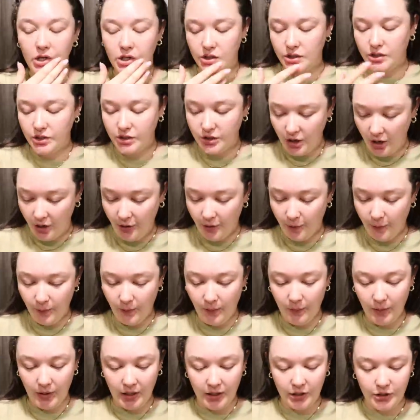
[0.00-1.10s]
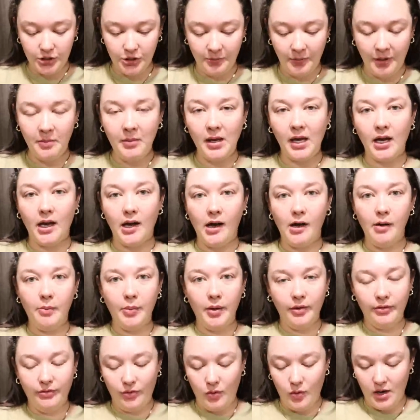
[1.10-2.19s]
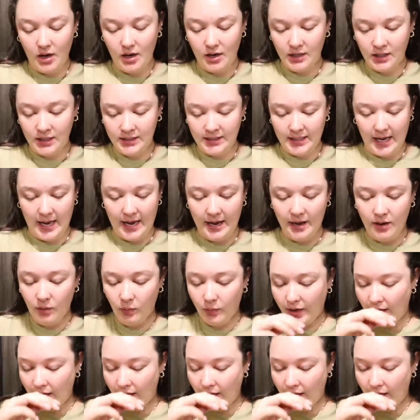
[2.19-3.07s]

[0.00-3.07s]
So we're gonna do my makeup for the day.